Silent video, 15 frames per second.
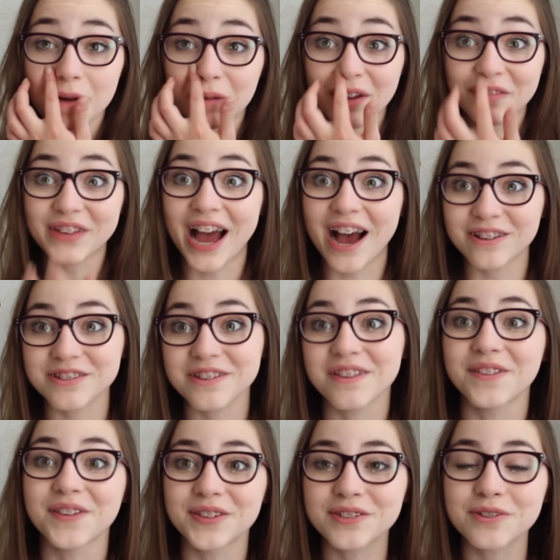I left the house
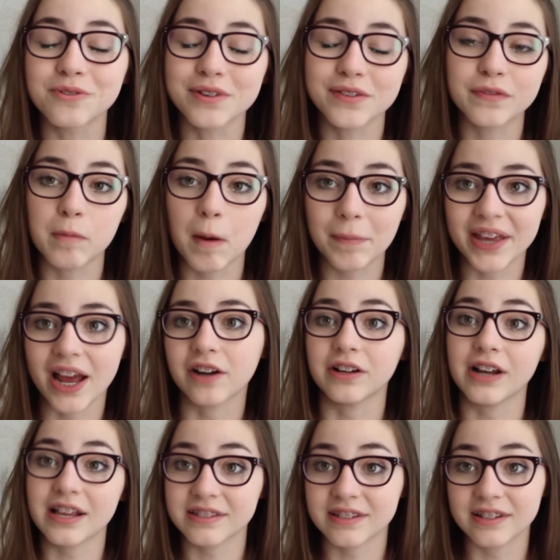other than school was for my
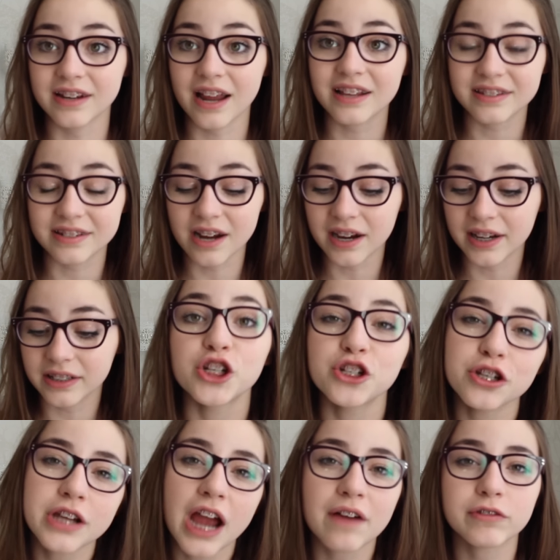piano lesson last night.
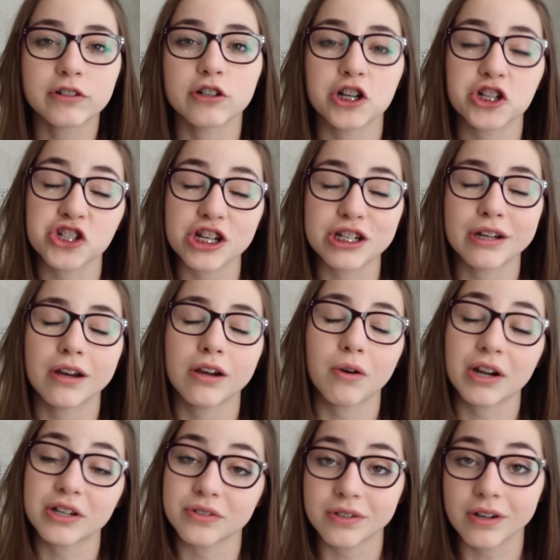Do you have a crush?
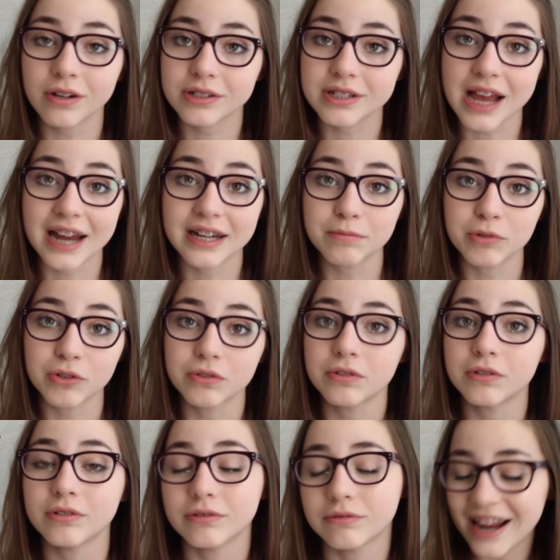No, I do not
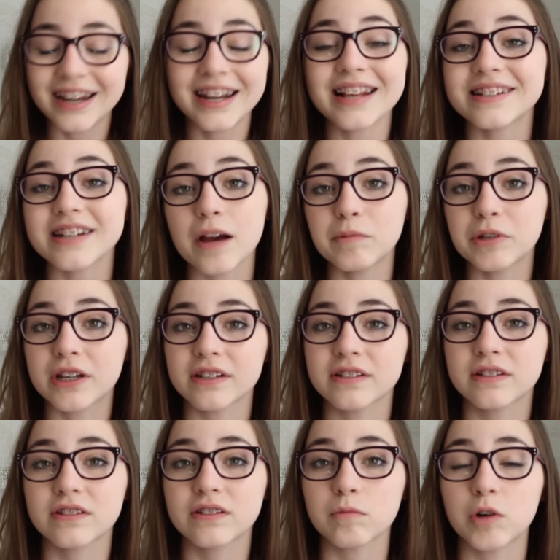anymore. Last time you
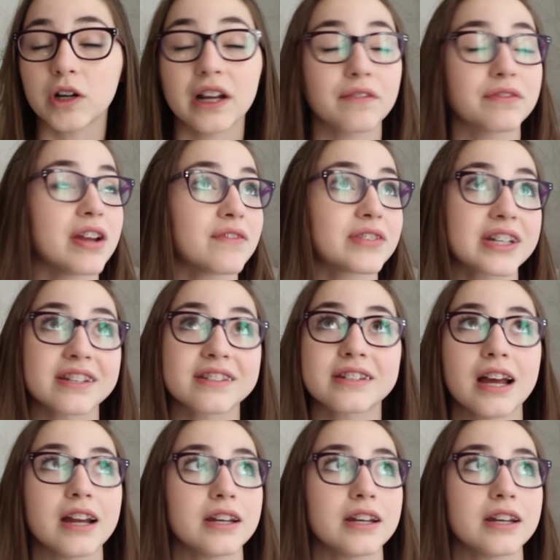kissed someone? I've never kissed